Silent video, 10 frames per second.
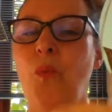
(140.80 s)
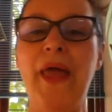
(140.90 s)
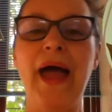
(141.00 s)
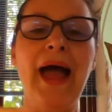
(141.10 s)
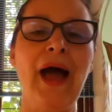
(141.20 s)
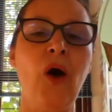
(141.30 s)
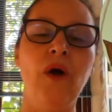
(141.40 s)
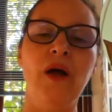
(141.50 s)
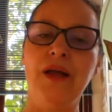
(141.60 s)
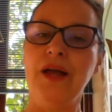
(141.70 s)
Now,
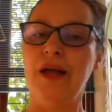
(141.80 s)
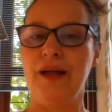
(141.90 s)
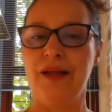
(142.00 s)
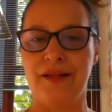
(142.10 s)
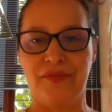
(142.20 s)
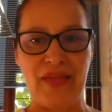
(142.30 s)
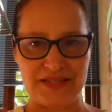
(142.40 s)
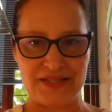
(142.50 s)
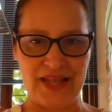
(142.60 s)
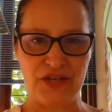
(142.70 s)
that's
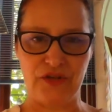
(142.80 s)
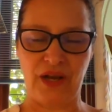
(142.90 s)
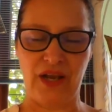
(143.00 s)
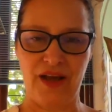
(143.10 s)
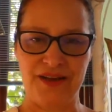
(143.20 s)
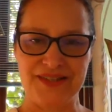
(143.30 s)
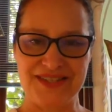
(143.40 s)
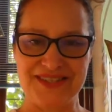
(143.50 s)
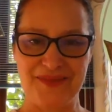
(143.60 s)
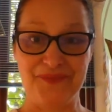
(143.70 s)
the end of
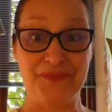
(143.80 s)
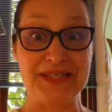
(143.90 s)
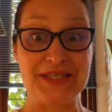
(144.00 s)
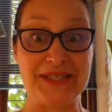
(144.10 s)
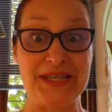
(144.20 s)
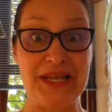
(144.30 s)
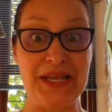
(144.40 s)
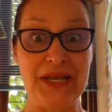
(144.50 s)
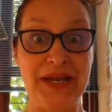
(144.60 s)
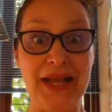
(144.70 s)
class. See
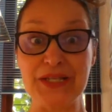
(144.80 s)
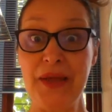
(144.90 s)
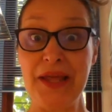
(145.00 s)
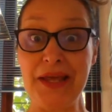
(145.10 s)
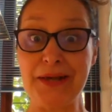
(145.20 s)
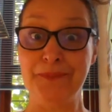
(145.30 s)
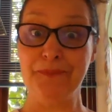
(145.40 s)
you next week.